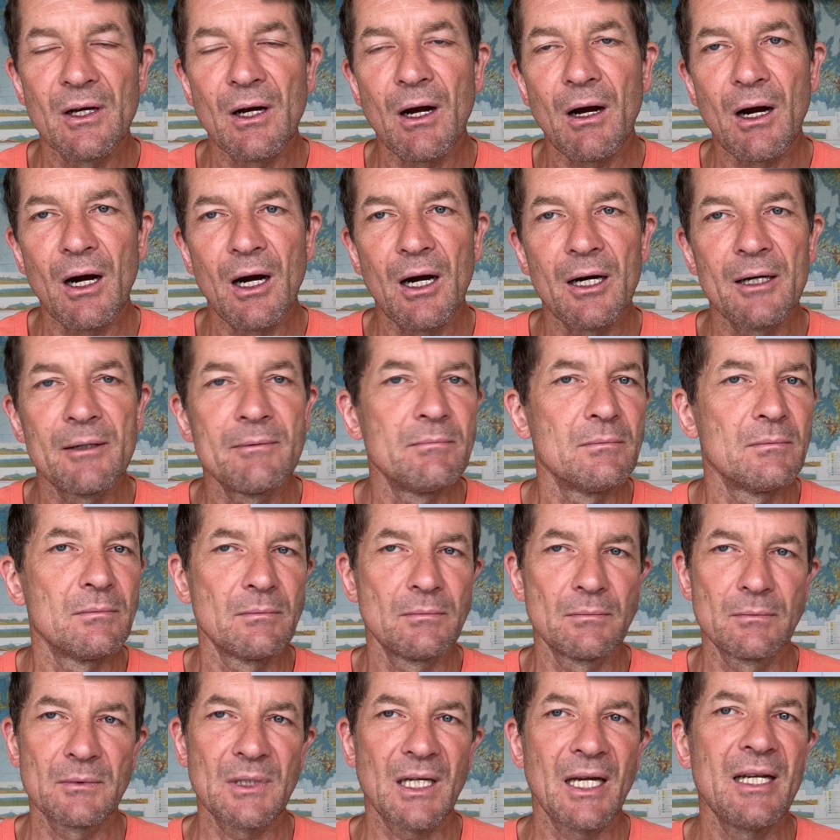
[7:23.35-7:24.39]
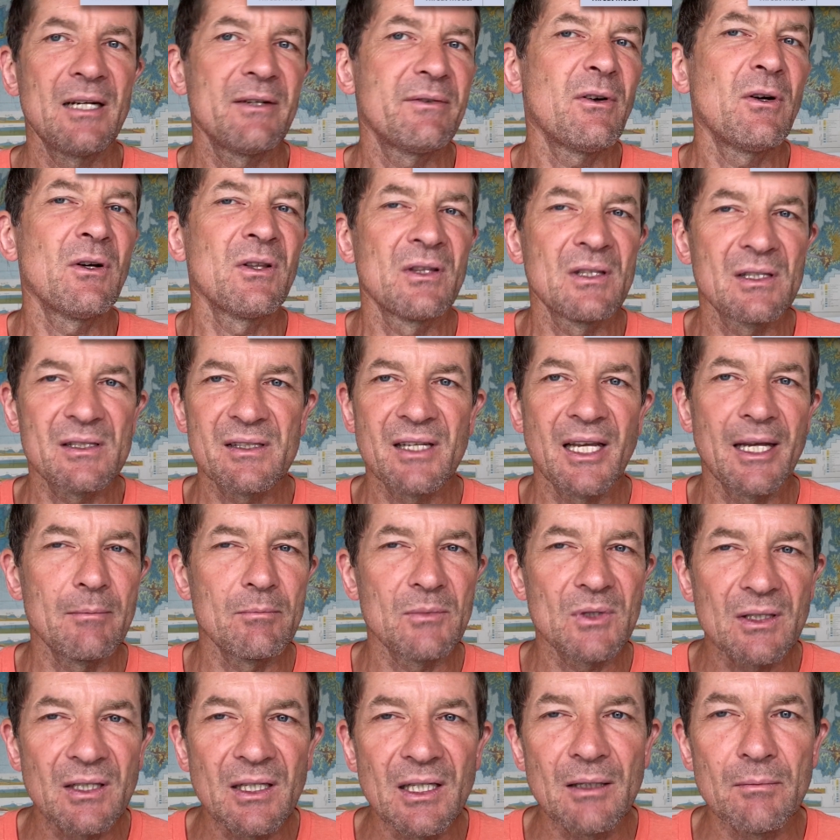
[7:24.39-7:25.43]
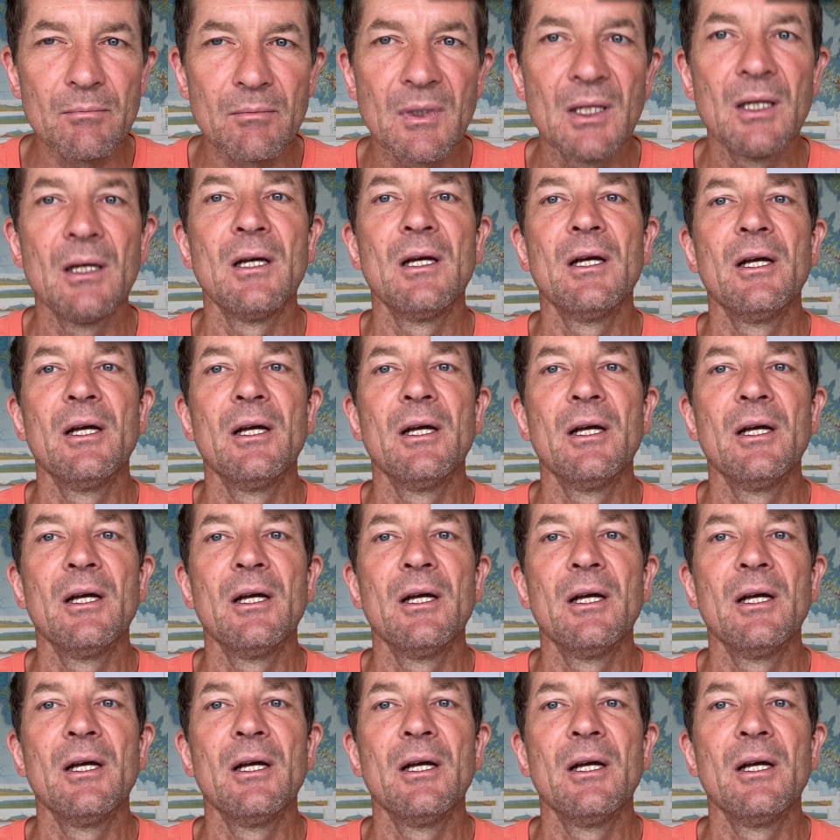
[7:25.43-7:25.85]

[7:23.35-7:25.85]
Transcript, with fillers: are kind of on the same team.